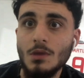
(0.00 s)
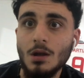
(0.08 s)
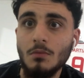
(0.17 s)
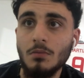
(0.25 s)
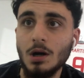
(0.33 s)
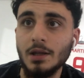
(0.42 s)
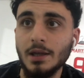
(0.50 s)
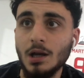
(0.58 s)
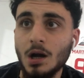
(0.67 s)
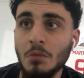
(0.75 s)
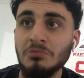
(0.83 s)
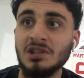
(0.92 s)
But
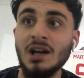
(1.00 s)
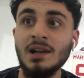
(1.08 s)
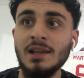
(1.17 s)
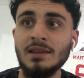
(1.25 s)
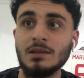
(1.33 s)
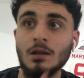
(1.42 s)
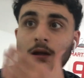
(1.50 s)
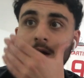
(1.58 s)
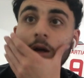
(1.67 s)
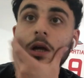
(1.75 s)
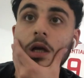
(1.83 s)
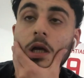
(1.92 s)
yeah, I'm telling.
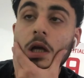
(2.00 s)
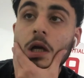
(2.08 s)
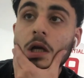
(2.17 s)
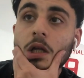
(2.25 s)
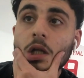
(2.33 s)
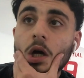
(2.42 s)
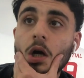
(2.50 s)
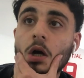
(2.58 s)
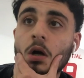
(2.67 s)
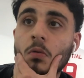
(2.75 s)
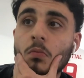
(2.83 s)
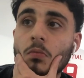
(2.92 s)

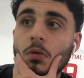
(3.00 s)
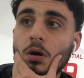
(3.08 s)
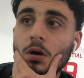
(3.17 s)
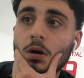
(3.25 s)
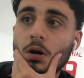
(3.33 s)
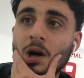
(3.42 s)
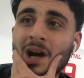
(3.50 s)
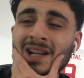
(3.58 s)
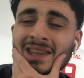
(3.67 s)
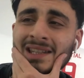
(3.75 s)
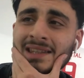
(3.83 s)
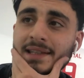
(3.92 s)
I
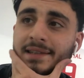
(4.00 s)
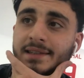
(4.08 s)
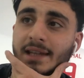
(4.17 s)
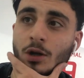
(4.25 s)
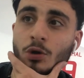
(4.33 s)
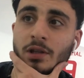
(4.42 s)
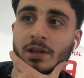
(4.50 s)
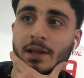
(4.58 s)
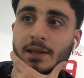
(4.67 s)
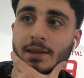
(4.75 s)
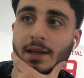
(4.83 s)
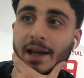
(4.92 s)
don't think they did that good
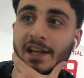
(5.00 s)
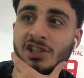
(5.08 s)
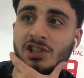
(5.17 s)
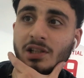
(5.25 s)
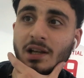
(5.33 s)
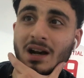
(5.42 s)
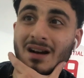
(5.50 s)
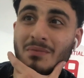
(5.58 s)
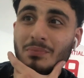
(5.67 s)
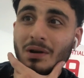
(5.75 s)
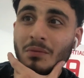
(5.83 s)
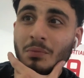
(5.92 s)
in the Asian
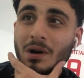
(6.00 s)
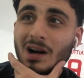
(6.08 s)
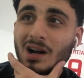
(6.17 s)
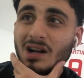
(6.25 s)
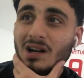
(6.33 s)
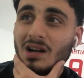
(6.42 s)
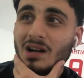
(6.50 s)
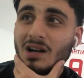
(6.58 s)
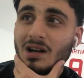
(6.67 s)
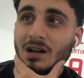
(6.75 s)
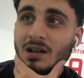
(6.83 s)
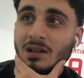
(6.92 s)
Cup, but
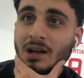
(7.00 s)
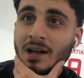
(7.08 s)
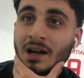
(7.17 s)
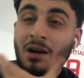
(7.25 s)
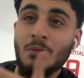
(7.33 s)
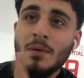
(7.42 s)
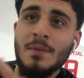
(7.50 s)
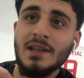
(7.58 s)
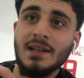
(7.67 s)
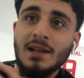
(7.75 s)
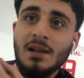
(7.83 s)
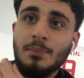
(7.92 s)
I remember
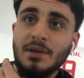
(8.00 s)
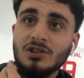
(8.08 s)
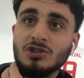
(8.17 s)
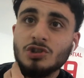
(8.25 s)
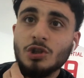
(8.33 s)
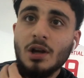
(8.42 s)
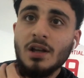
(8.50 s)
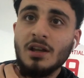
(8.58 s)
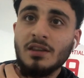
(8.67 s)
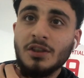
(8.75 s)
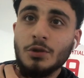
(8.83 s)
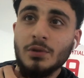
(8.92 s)
they nearly beat
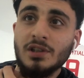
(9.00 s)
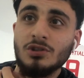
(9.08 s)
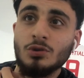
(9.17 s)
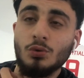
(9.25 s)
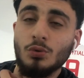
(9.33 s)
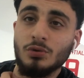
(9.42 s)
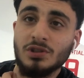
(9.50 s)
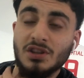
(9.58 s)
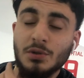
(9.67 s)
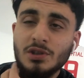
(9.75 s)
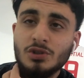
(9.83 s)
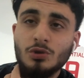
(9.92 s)
Australia 3-2. It was
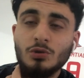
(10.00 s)
3-2.